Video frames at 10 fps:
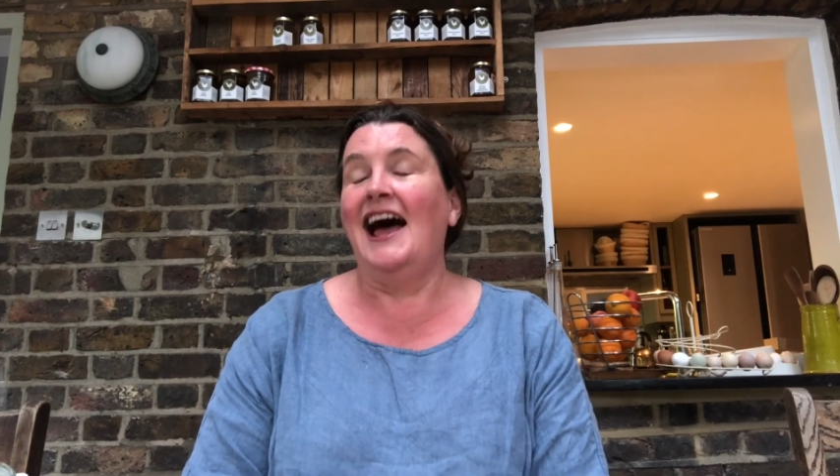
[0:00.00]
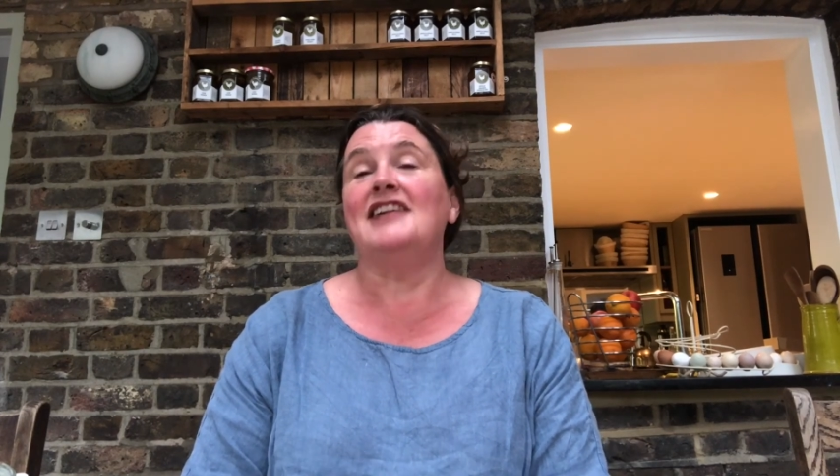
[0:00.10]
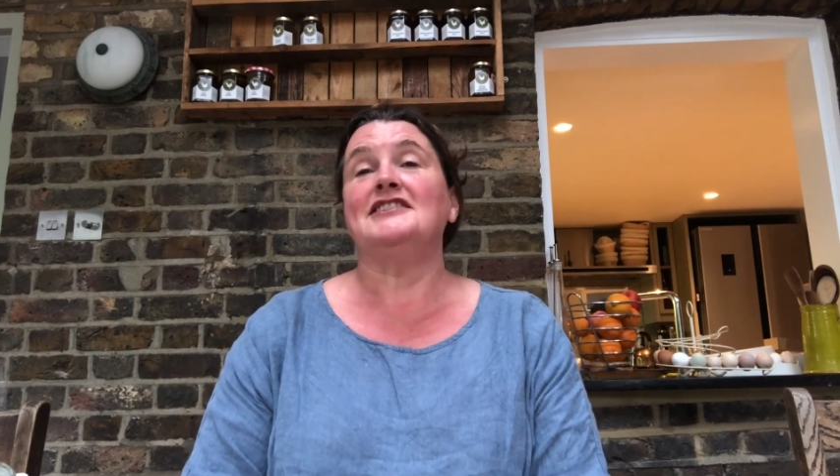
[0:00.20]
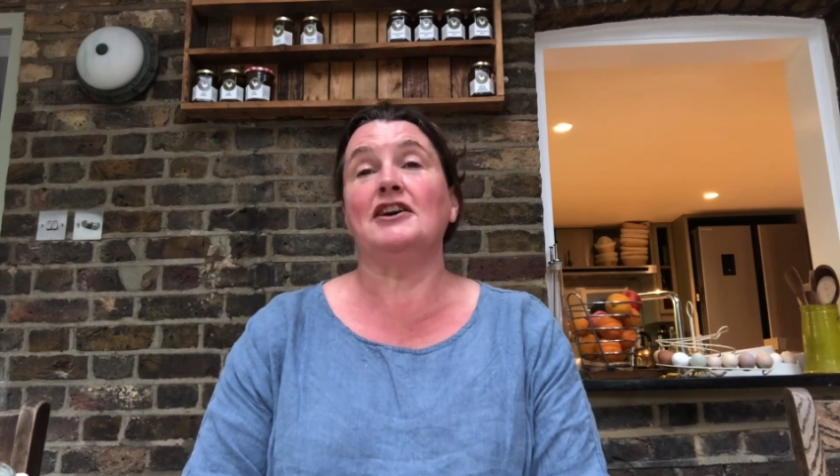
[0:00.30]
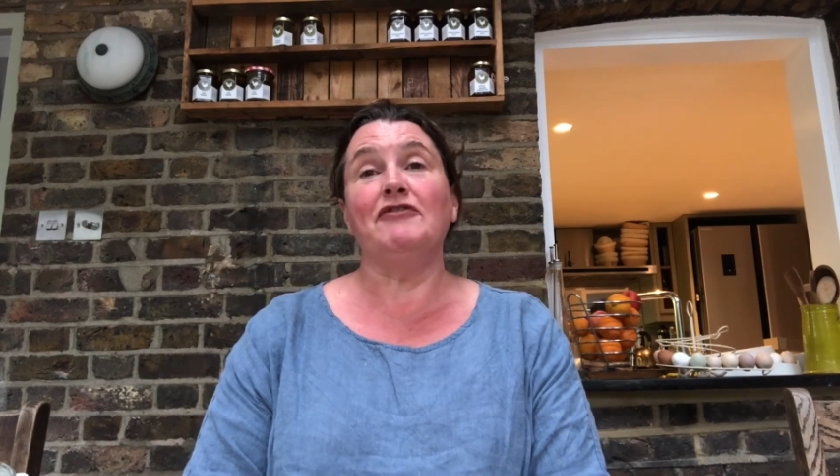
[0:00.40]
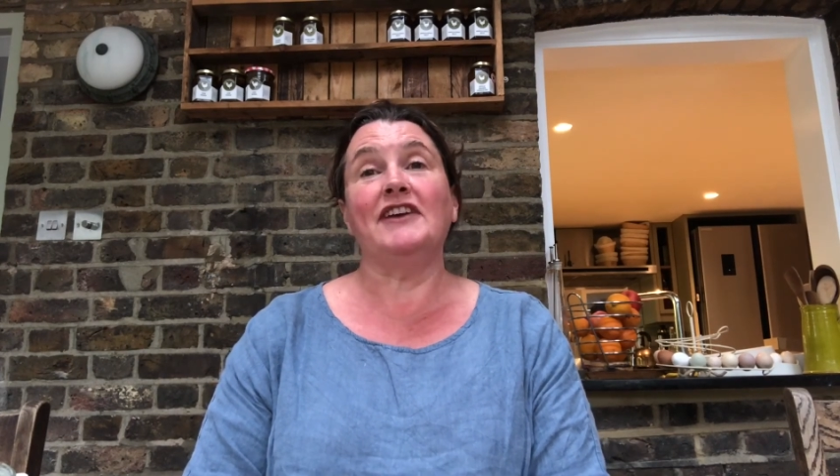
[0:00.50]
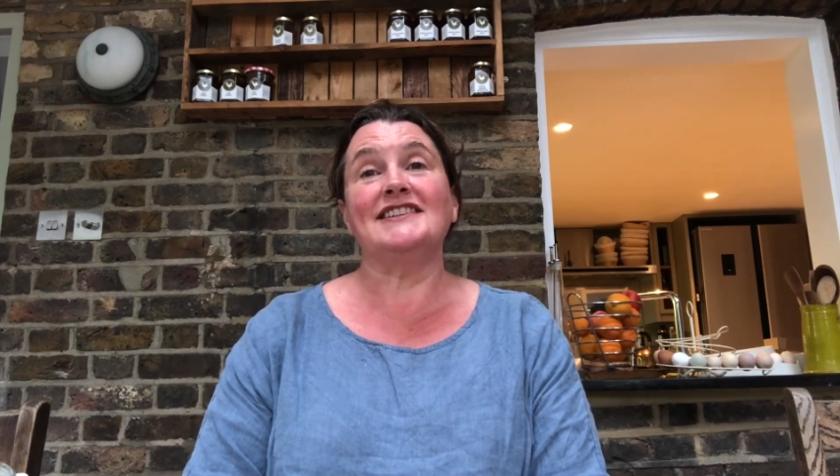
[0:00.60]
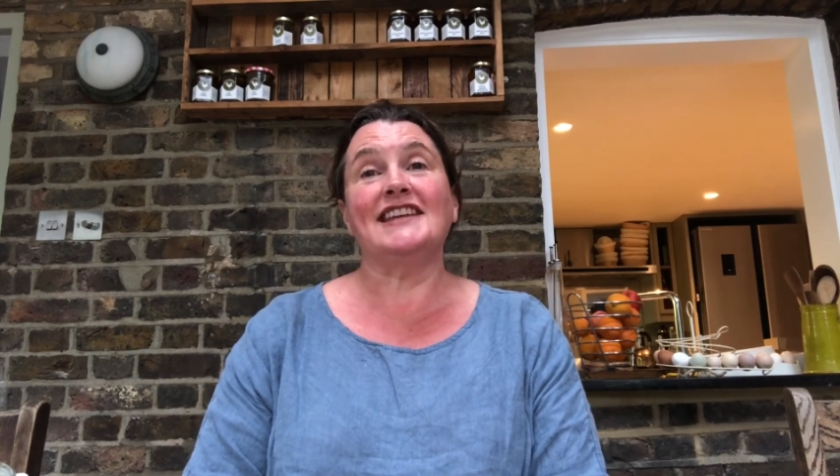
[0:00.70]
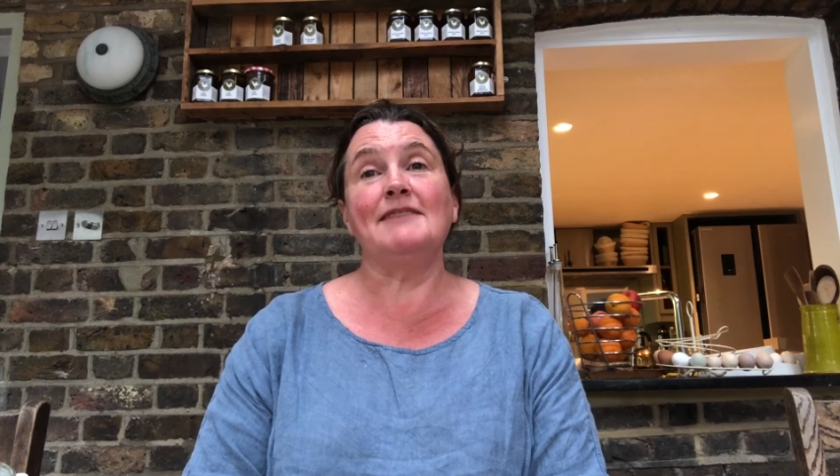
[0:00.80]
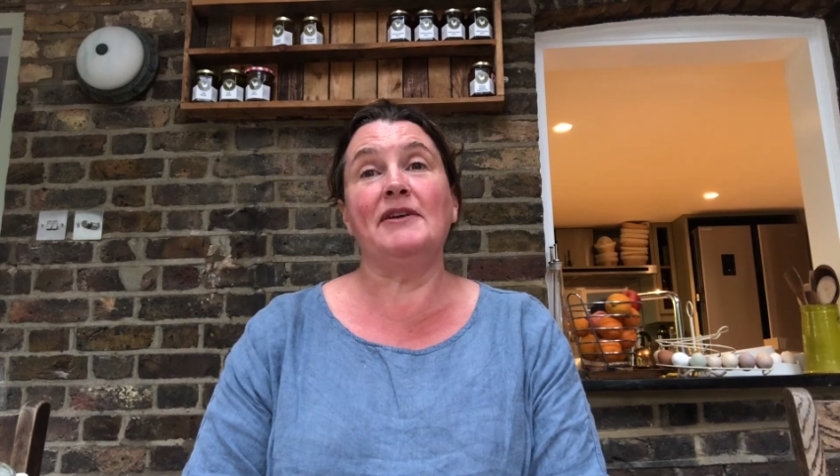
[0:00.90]
Don't forget
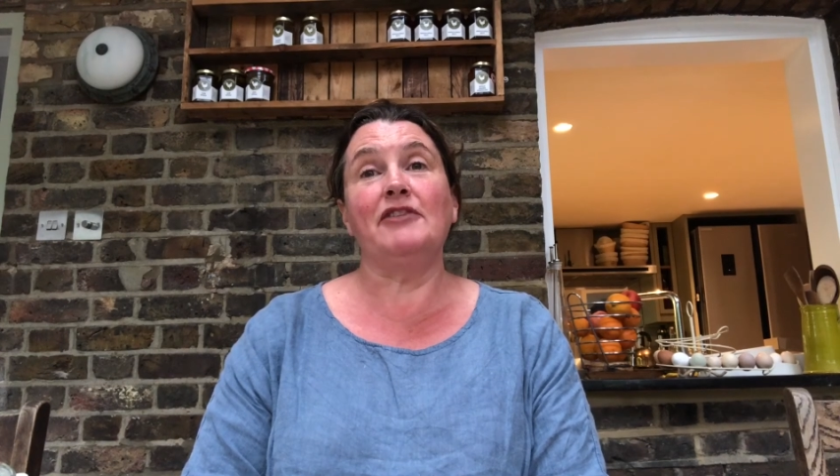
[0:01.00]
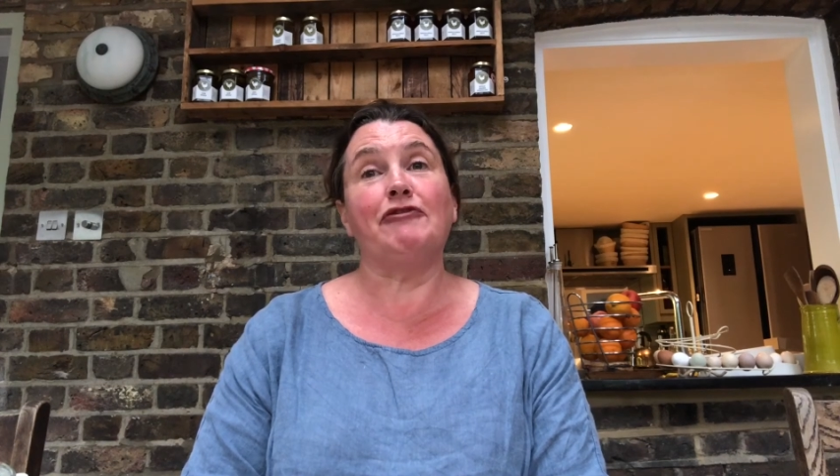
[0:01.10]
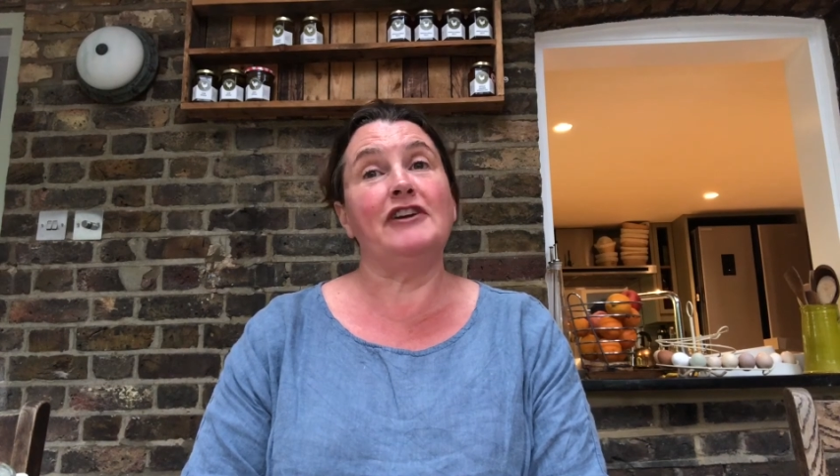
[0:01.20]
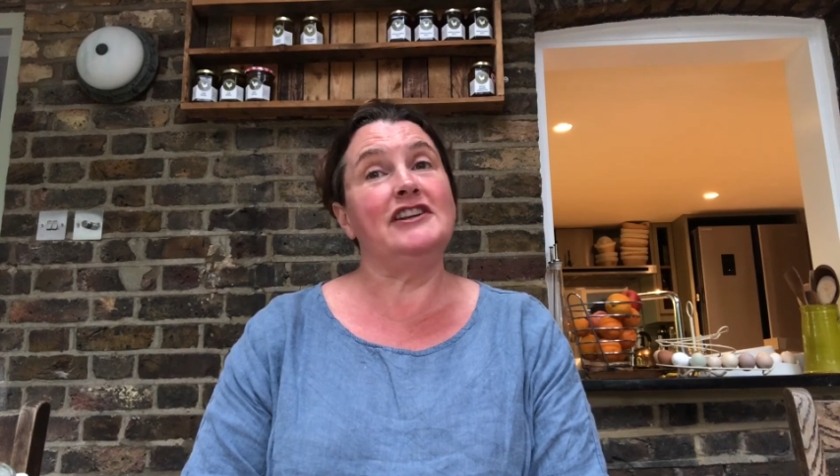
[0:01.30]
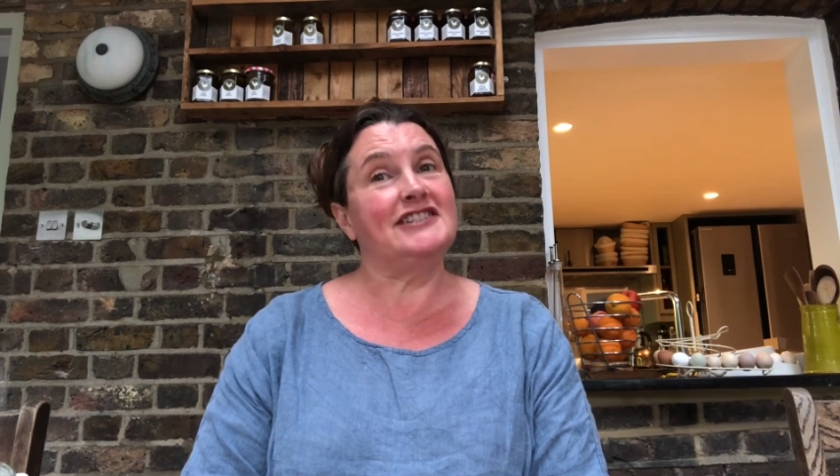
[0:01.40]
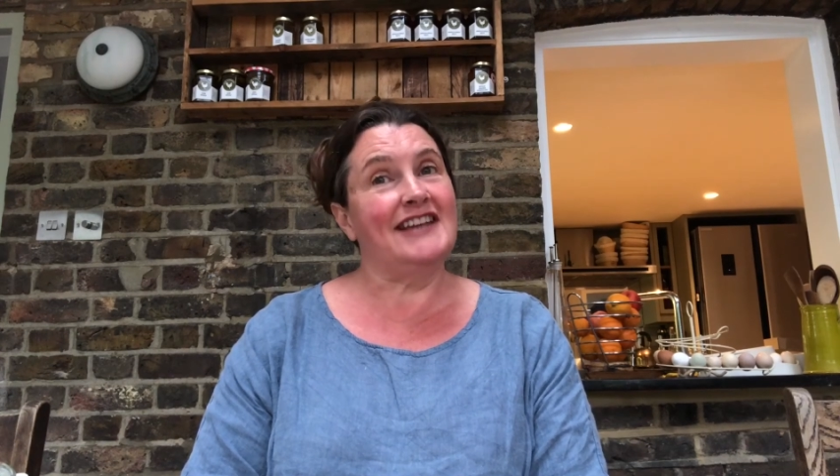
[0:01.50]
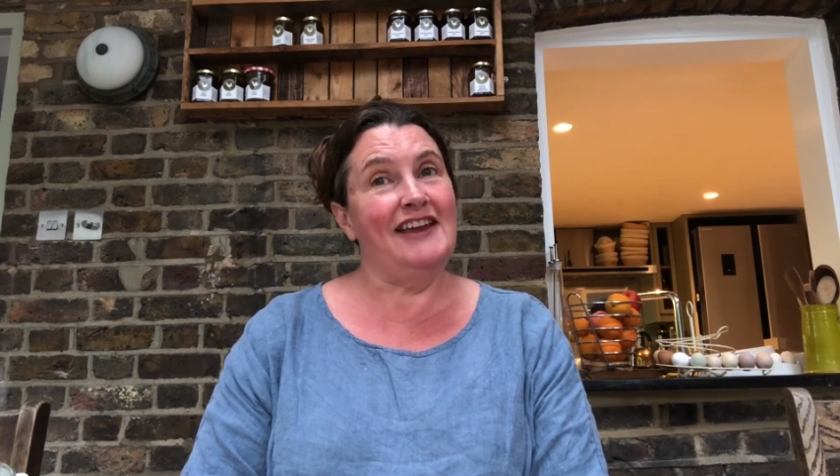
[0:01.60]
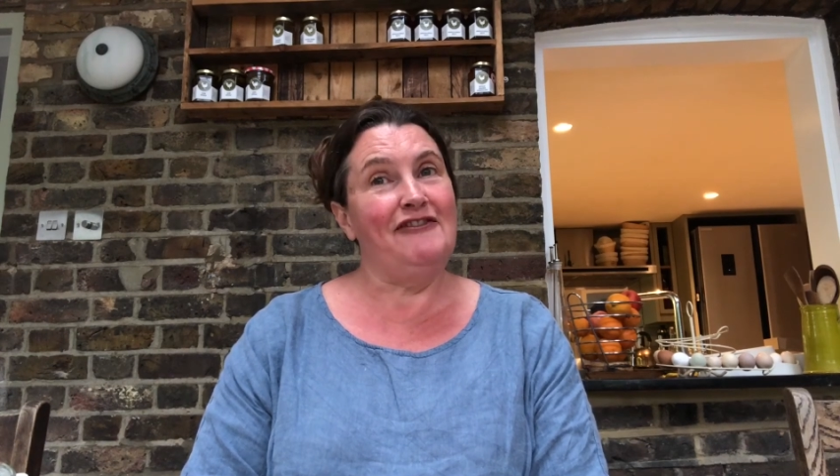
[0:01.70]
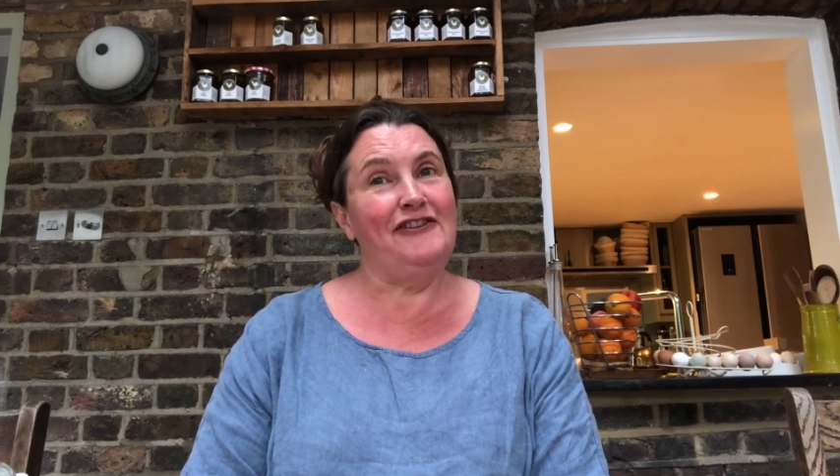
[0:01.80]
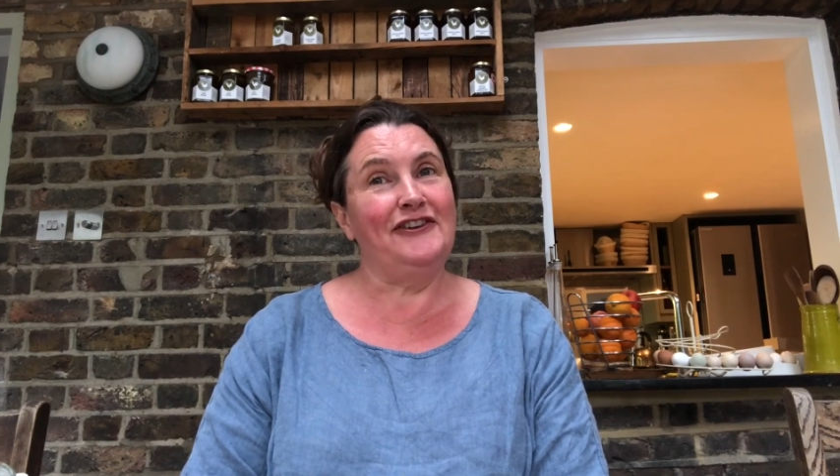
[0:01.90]
to keep it in the fridge
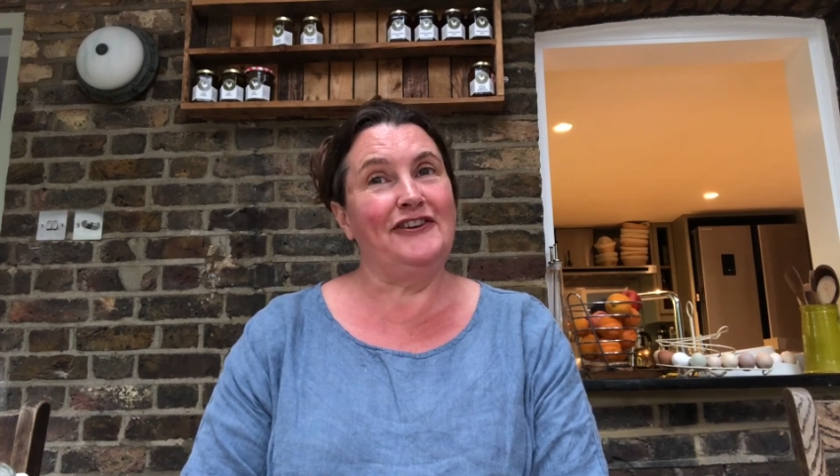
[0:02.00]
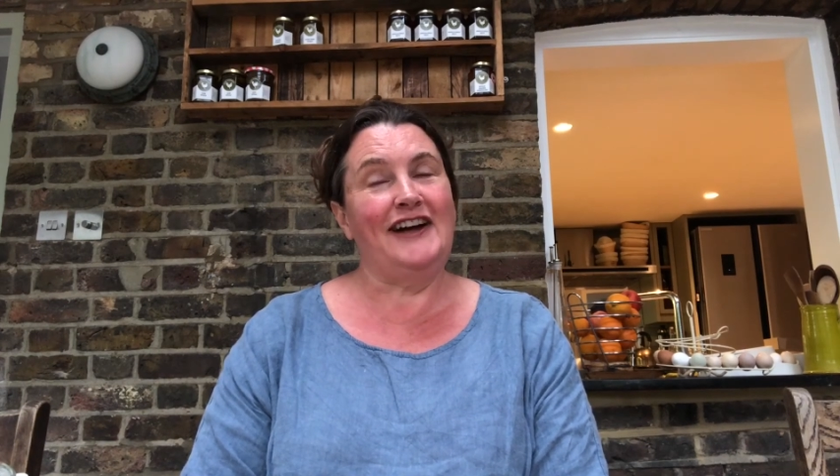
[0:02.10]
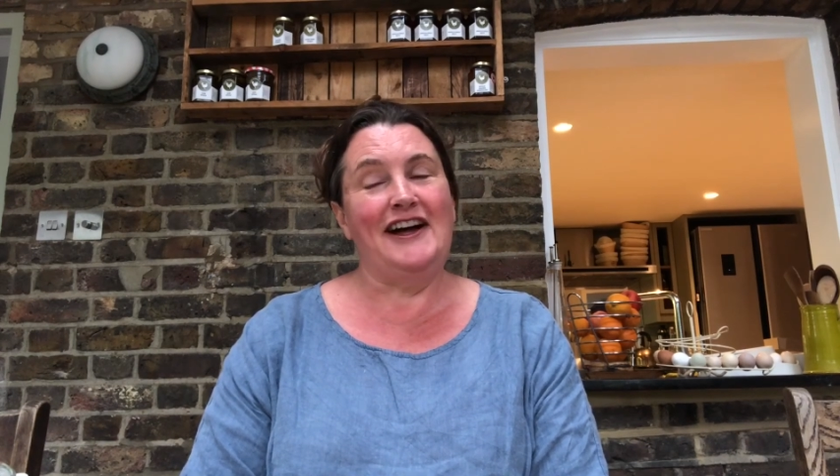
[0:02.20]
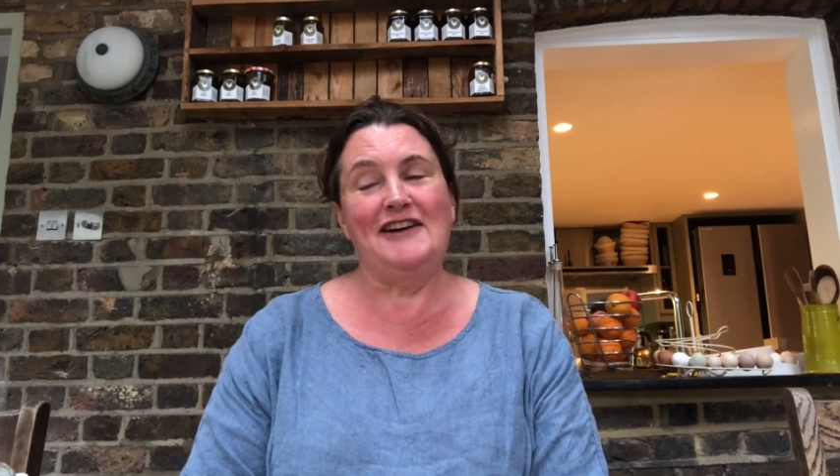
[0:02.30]
if you're